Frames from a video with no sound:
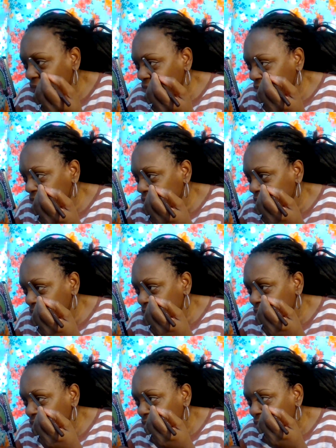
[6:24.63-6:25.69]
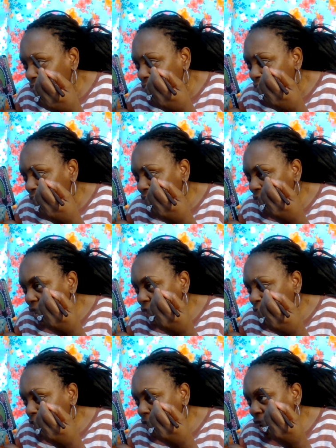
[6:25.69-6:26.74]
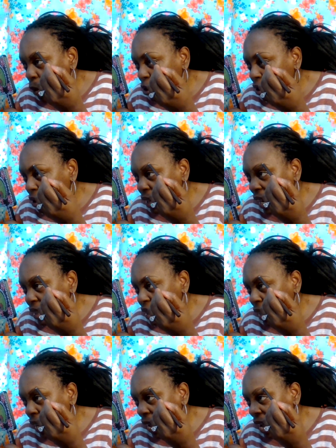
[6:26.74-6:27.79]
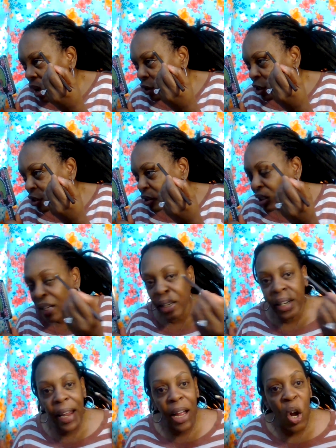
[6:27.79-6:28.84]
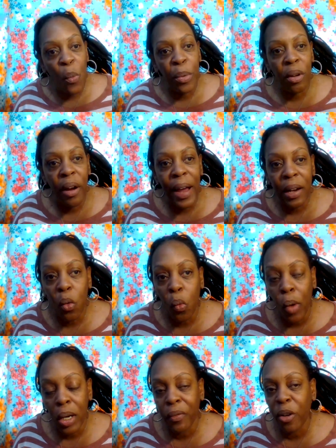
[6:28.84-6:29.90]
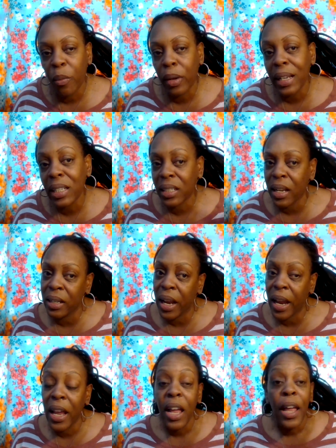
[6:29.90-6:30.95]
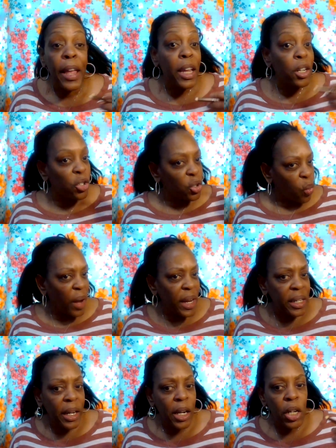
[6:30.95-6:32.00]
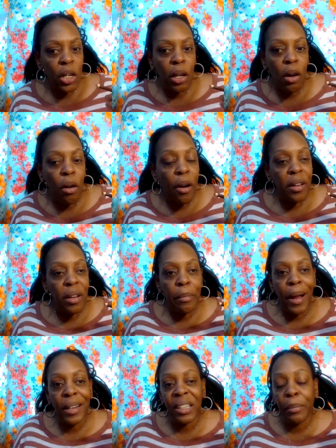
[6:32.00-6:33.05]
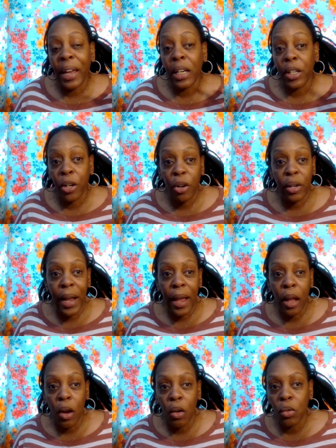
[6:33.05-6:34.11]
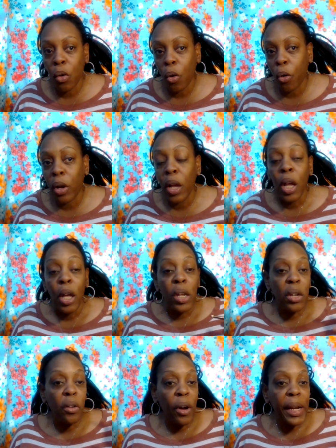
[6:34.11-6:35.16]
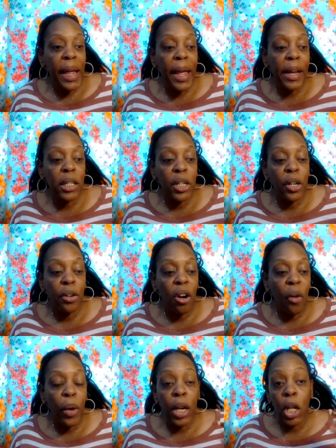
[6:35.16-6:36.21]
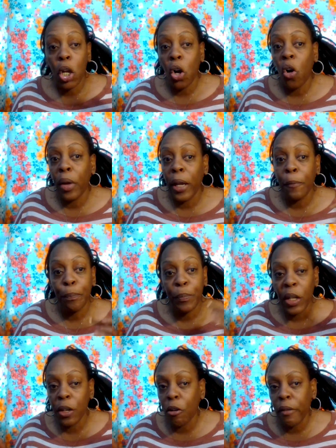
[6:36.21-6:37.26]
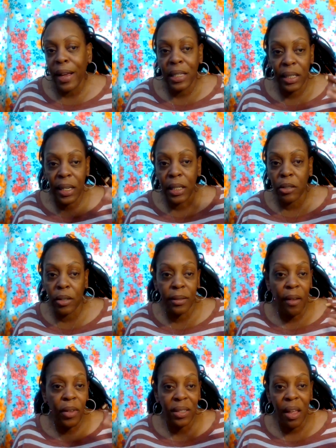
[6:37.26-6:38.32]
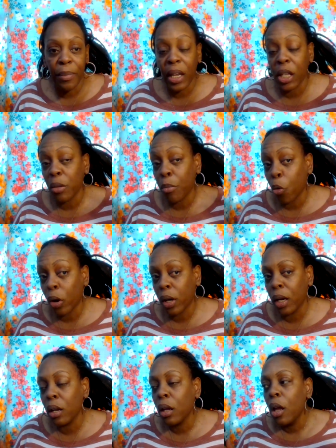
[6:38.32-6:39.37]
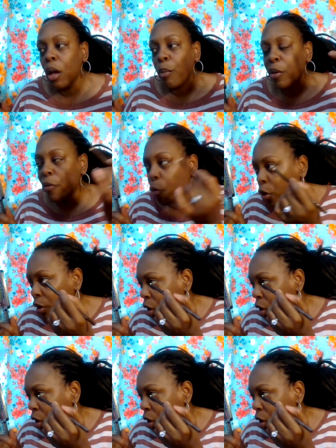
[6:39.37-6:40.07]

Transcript: I get it and just how was your day today how was your sunday i hope you all had a wonderful blessed sunday enjoyed it you know are you about to make dinner now or you already had dinner already going you know at six or seven something in the morning before you